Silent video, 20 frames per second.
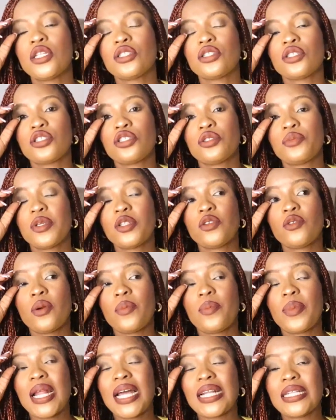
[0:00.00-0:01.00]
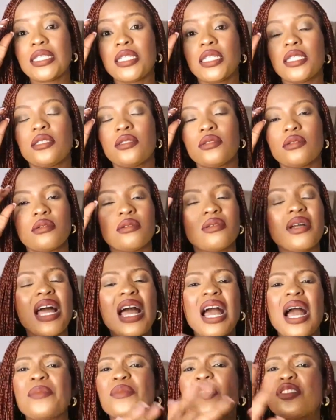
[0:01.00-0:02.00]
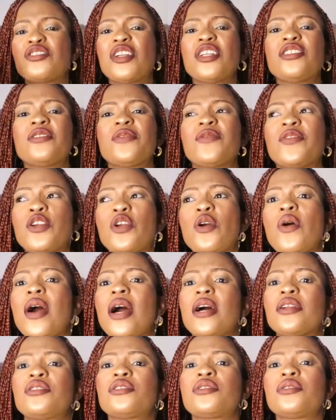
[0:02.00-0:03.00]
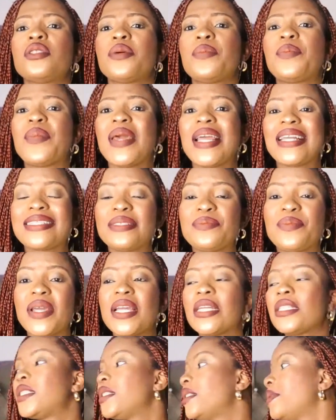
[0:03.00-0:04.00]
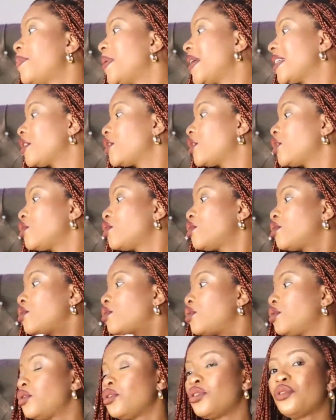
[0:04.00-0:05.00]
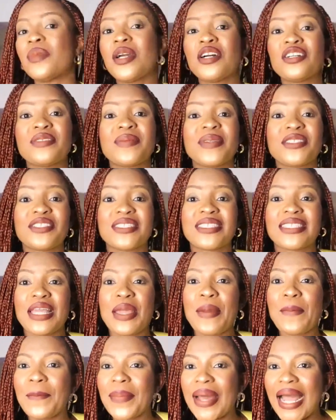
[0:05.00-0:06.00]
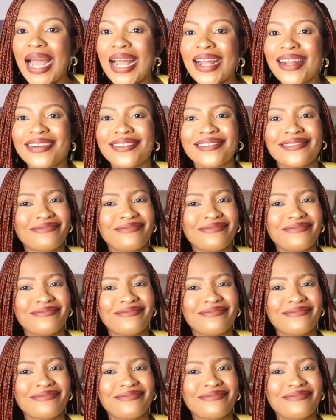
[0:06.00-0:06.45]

So she'll be the one planning it. So I'm just trying to figure out the best bet, the best thing to do. My husband just came back.